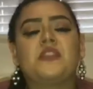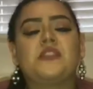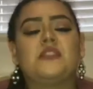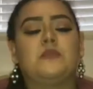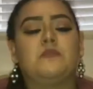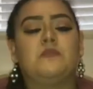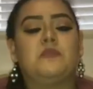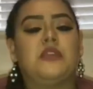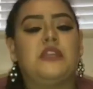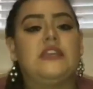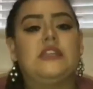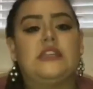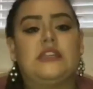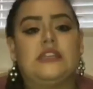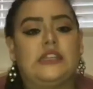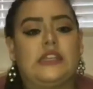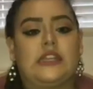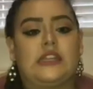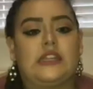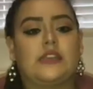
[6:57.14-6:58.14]
to pee to
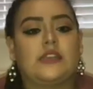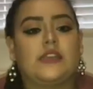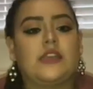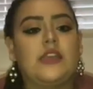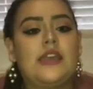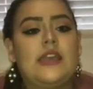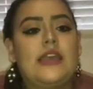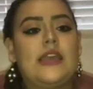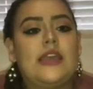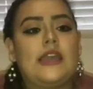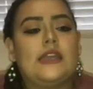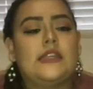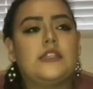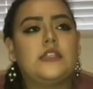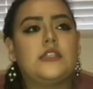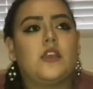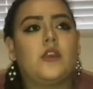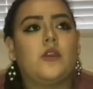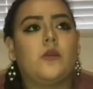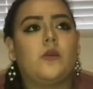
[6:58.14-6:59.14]
anything.
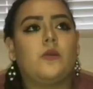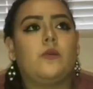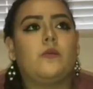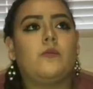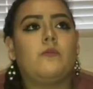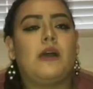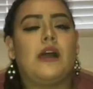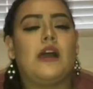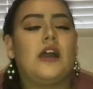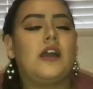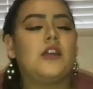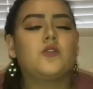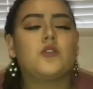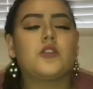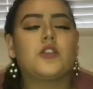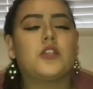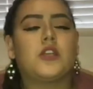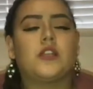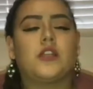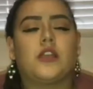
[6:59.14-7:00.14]
And so my eyes
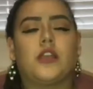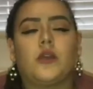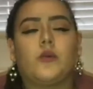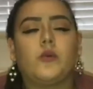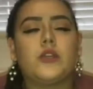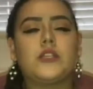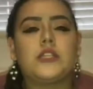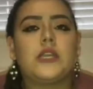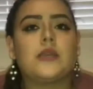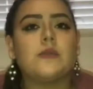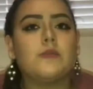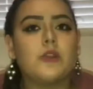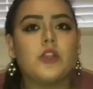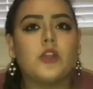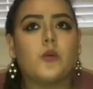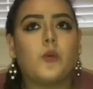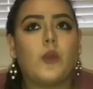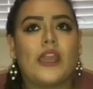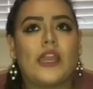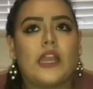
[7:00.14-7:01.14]
were shut, like, I wasn't able
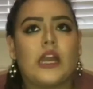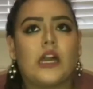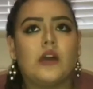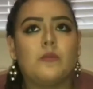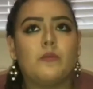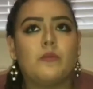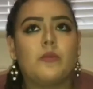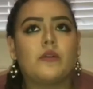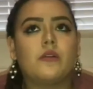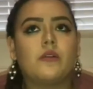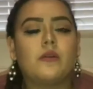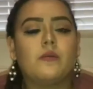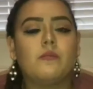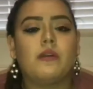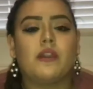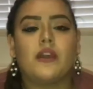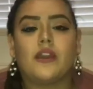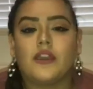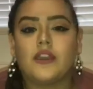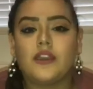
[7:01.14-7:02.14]
to wake up,
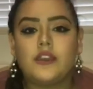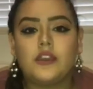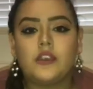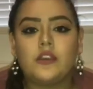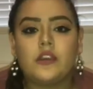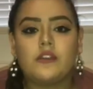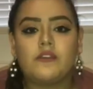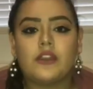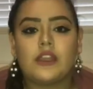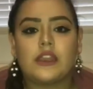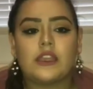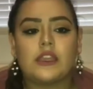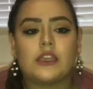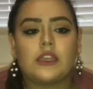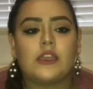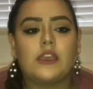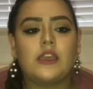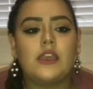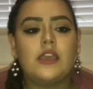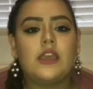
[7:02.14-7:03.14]
but I could hear
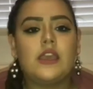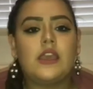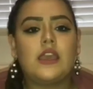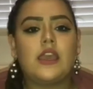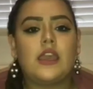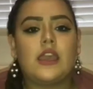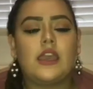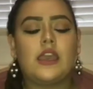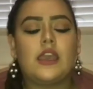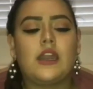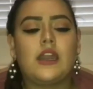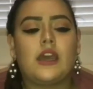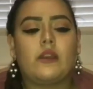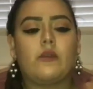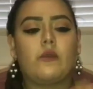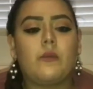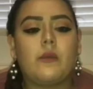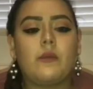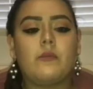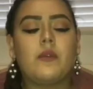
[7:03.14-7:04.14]
everything. And I
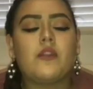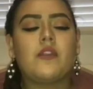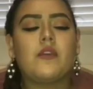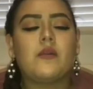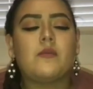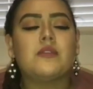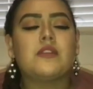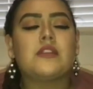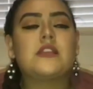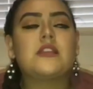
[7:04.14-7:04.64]
remember them